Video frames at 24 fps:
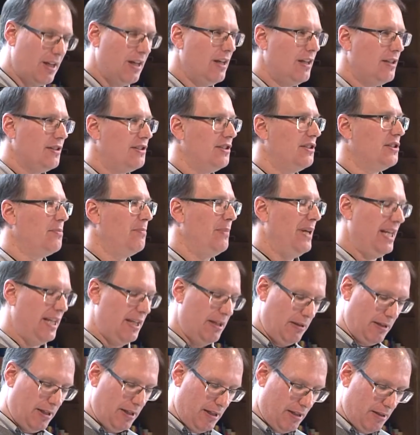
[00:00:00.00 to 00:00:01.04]
Since
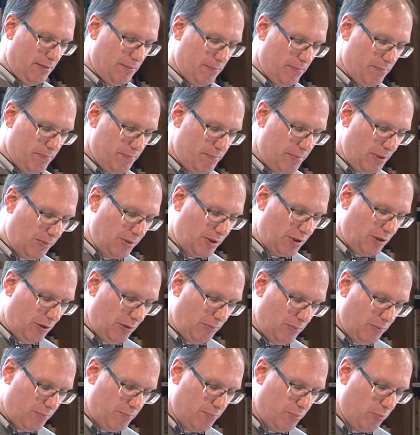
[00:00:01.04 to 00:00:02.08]
many
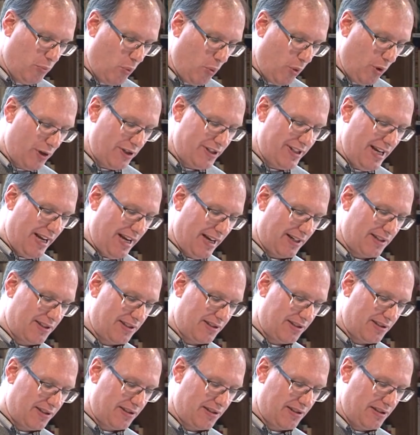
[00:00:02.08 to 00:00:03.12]
biblical war
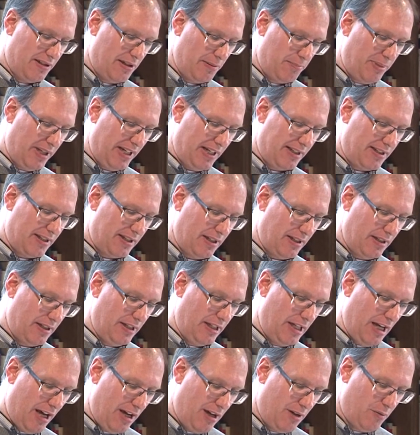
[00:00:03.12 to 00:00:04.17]
texts depict
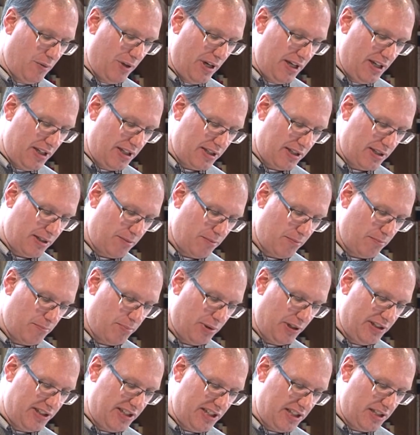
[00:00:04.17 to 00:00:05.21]
Yahweh's
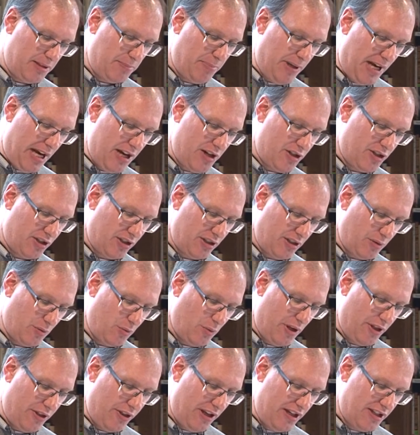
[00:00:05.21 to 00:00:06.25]
participation
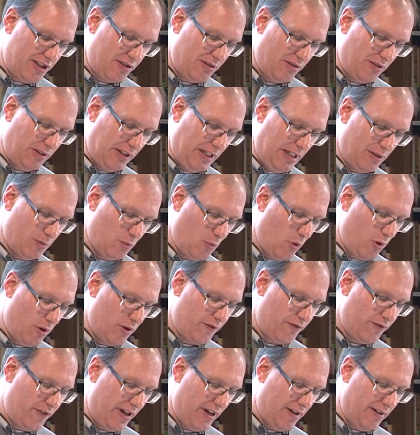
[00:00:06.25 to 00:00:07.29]
with Israel in
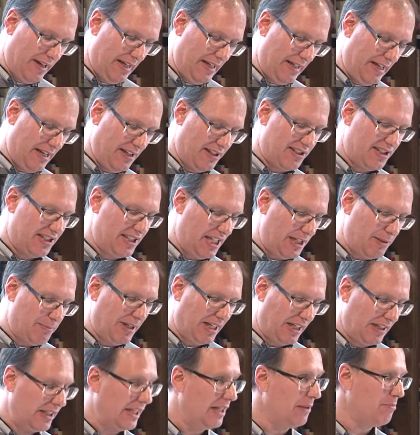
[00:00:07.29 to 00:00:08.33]
warfare in a
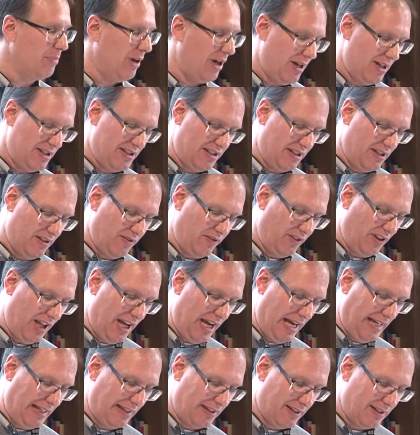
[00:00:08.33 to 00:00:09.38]
seemingly positive
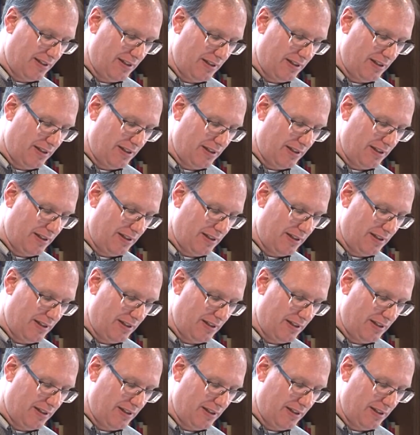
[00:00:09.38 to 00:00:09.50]
light,